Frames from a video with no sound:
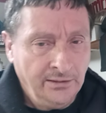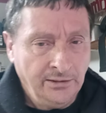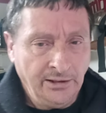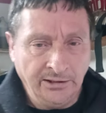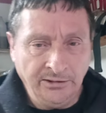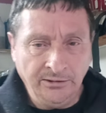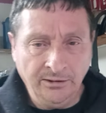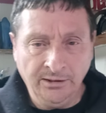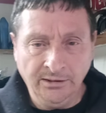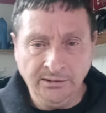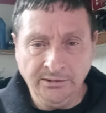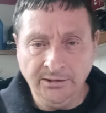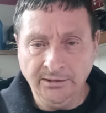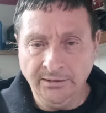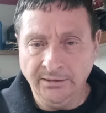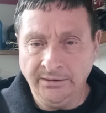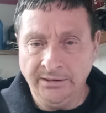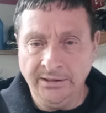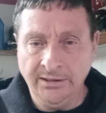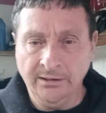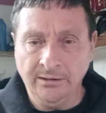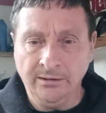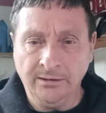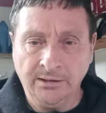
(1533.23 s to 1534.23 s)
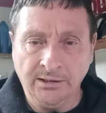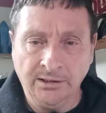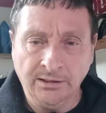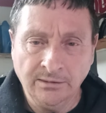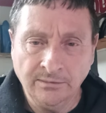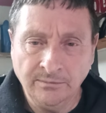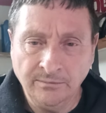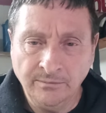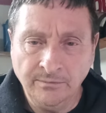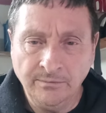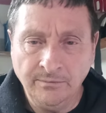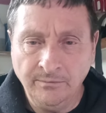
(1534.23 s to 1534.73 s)
They took it to the
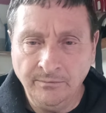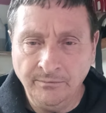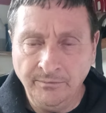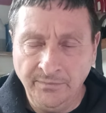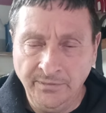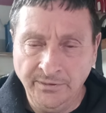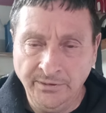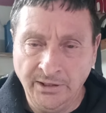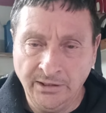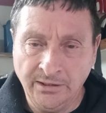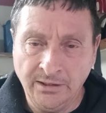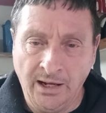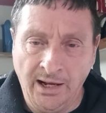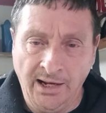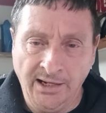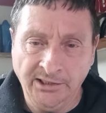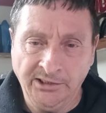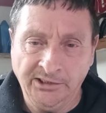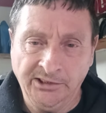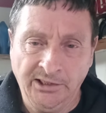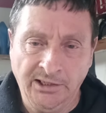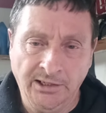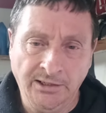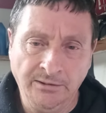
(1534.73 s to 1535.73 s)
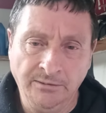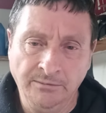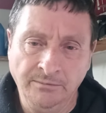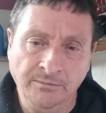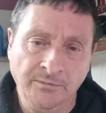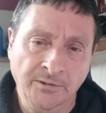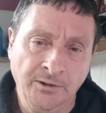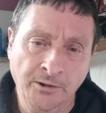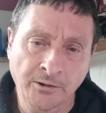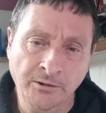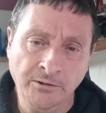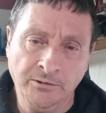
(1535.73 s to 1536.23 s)
dealer and the guy said,
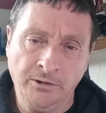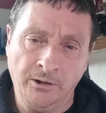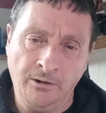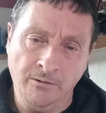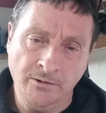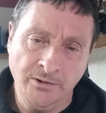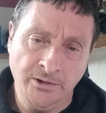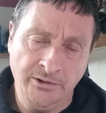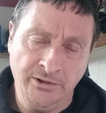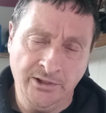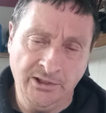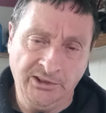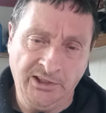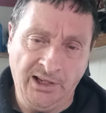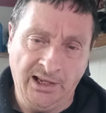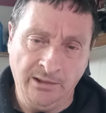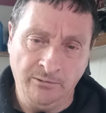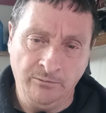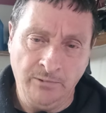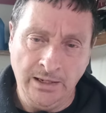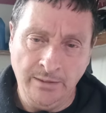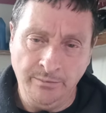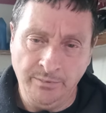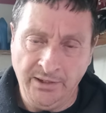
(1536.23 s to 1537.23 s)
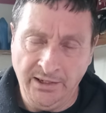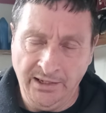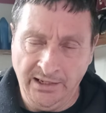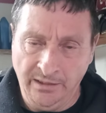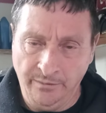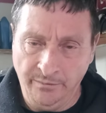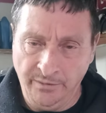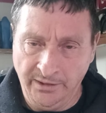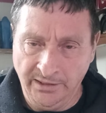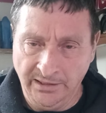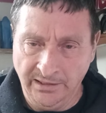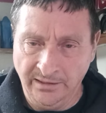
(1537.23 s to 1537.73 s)
who told you this had a wape
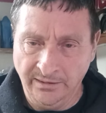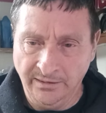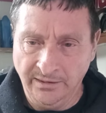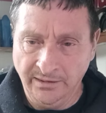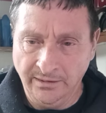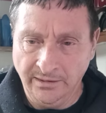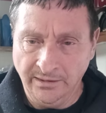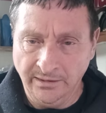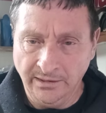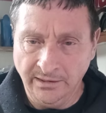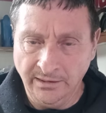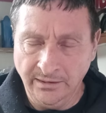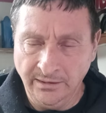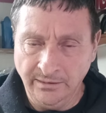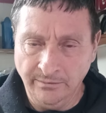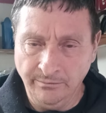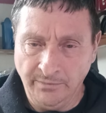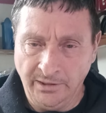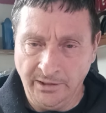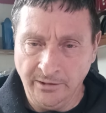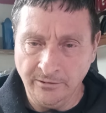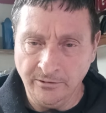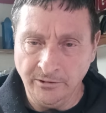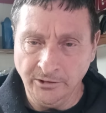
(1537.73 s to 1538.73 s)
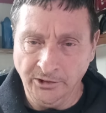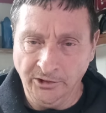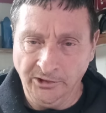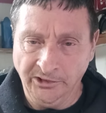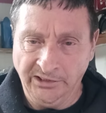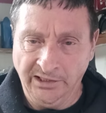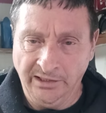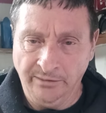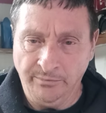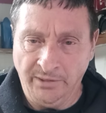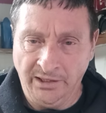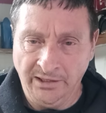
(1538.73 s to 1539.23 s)
cam in it? My uncle
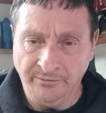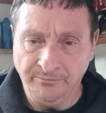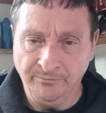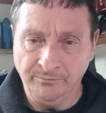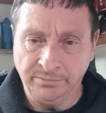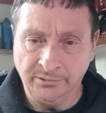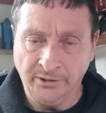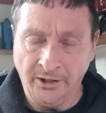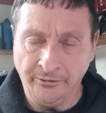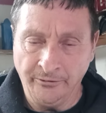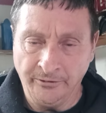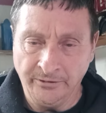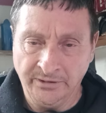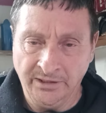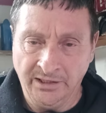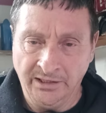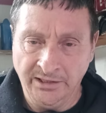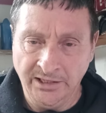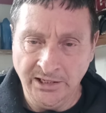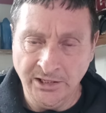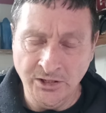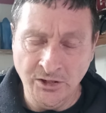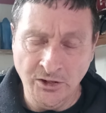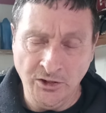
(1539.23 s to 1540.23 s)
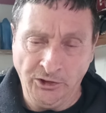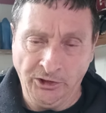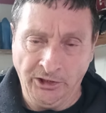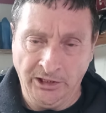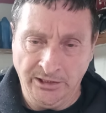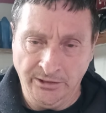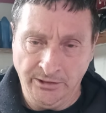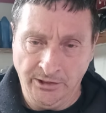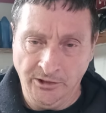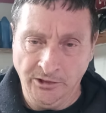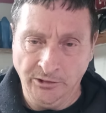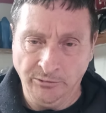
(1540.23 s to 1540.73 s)
just said, my brother did. He
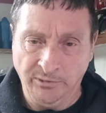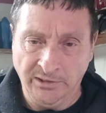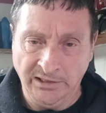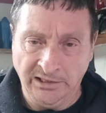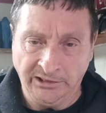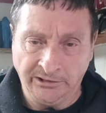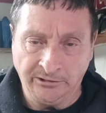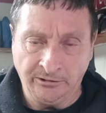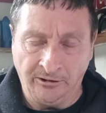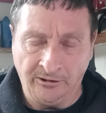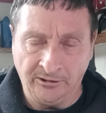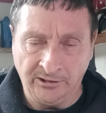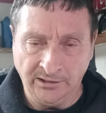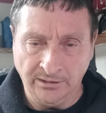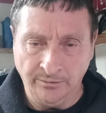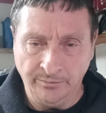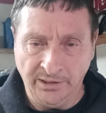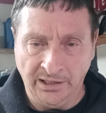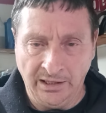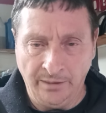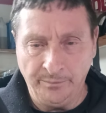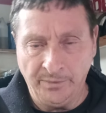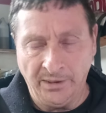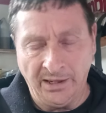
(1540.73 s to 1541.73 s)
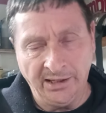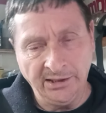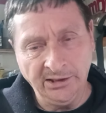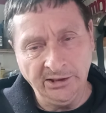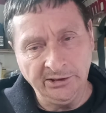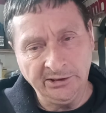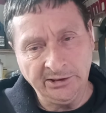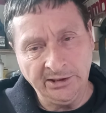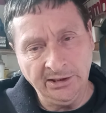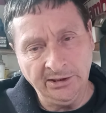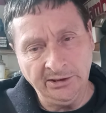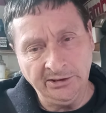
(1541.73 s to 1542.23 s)
usually knows what he's talking about, but I
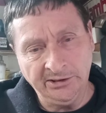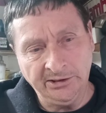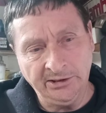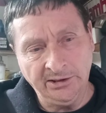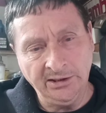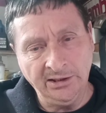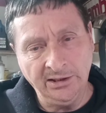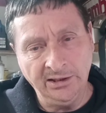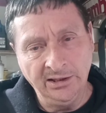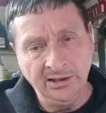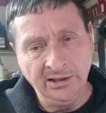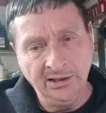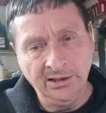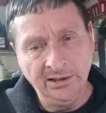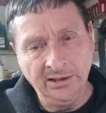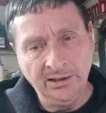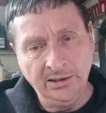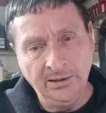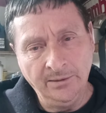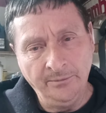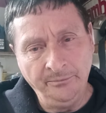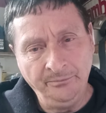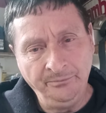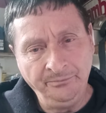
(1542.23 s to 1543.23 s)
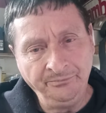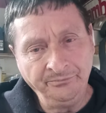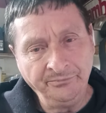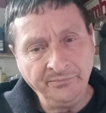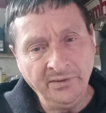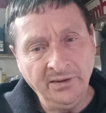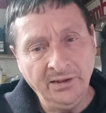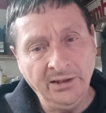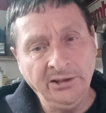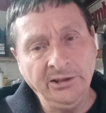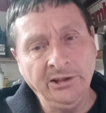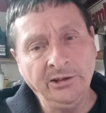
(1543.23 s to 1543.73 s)
just can't say it.
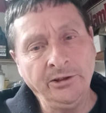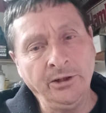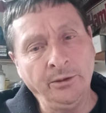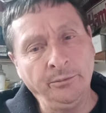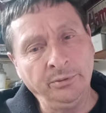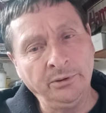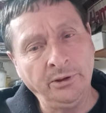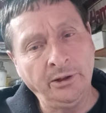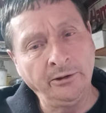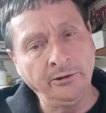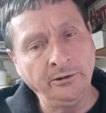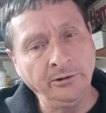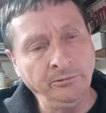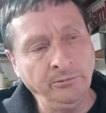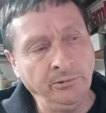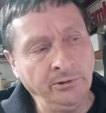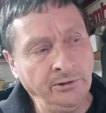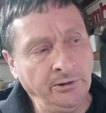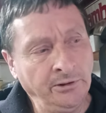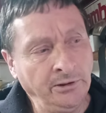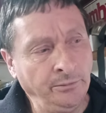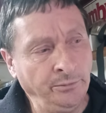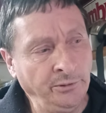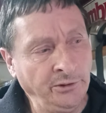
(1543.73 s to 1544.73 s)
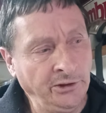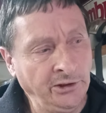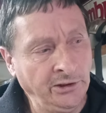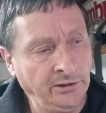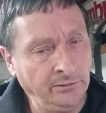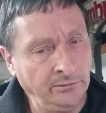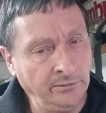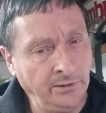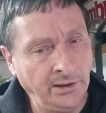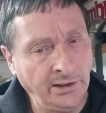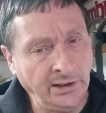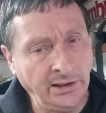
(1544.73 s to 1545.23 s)
He said, your brother is
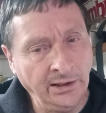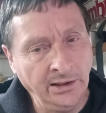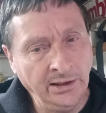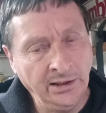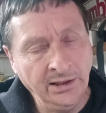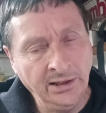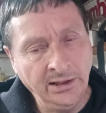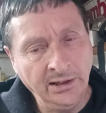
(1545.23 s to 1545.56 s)
100% right.